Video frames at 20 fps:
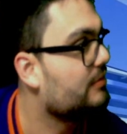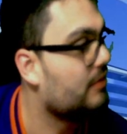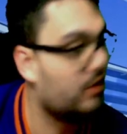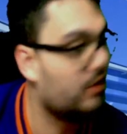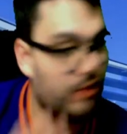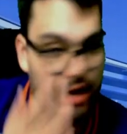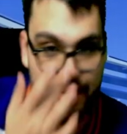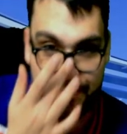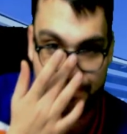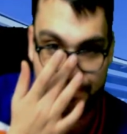All
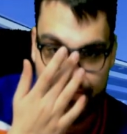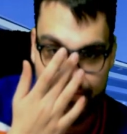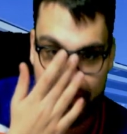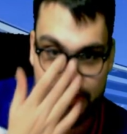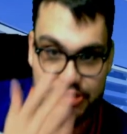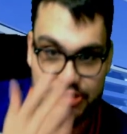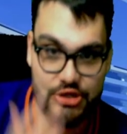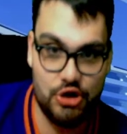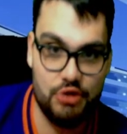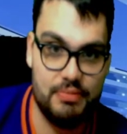right,
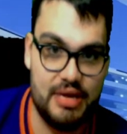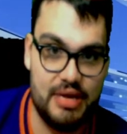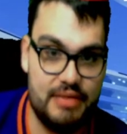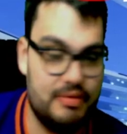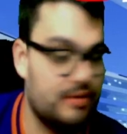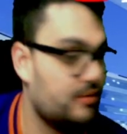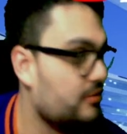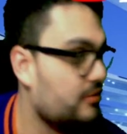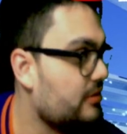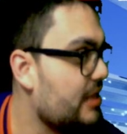let's go,
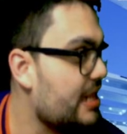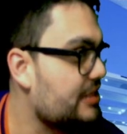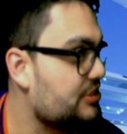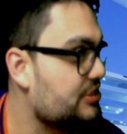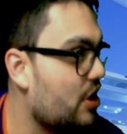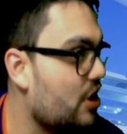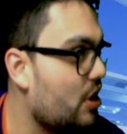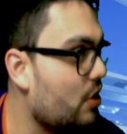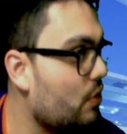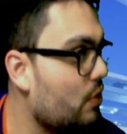baby. Let's
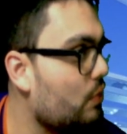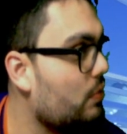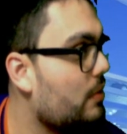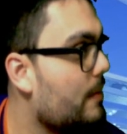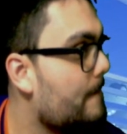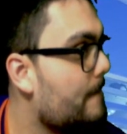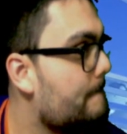go.